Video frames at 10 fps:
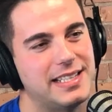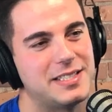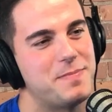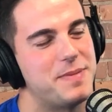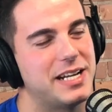It's
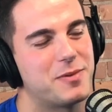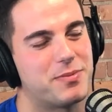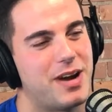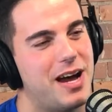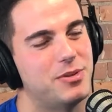a bigger
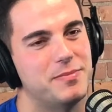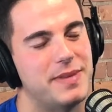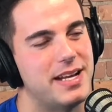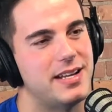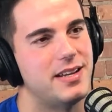problem
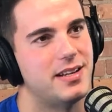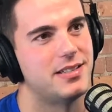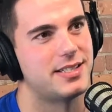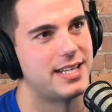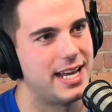than
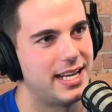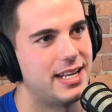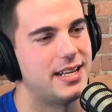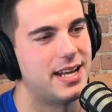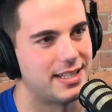saying
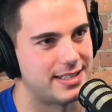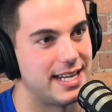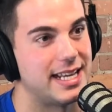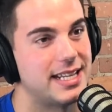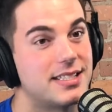it, not
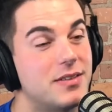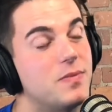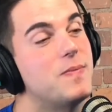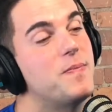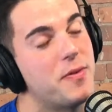saying it. It's
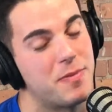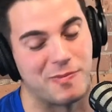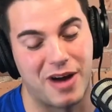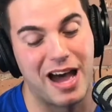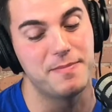the
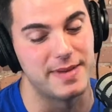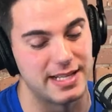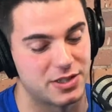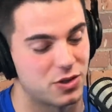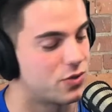problem
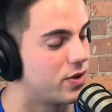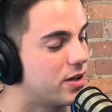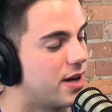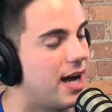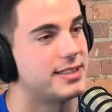is there's real
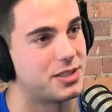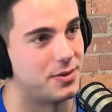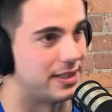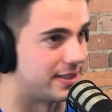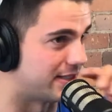
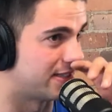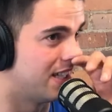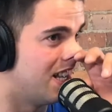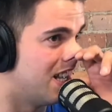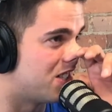consequences.
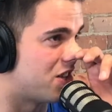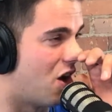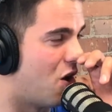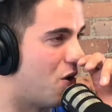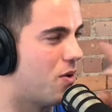
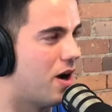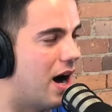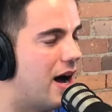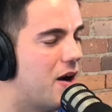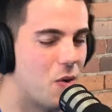So
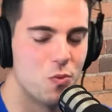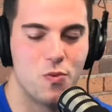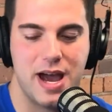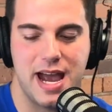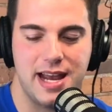
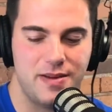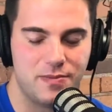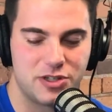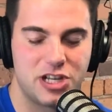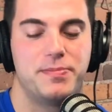when
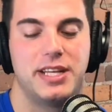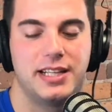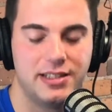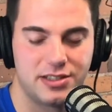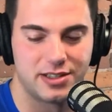
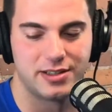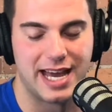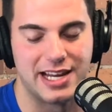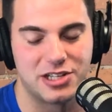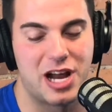something
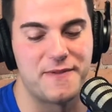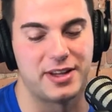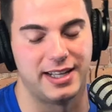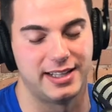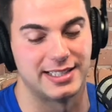catastrophic
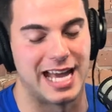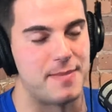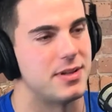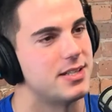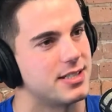like this
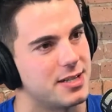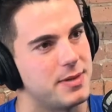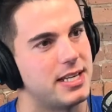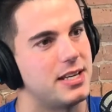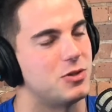happens, this
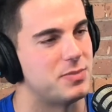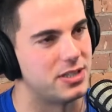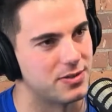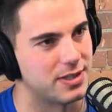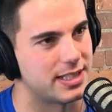comedian who's been
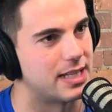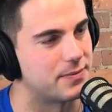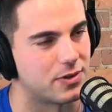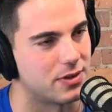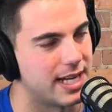doing stand-up
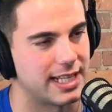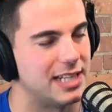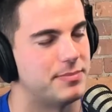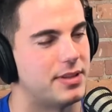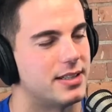for a
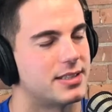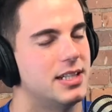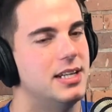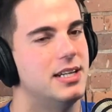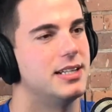decade plus
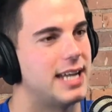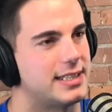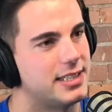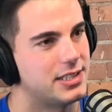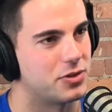
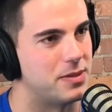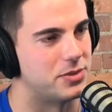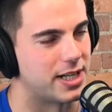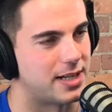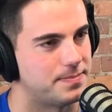gets his dream
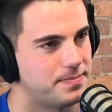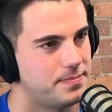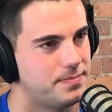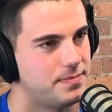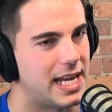job,
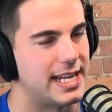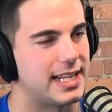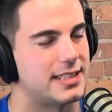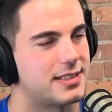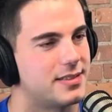and it
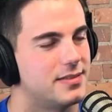gets,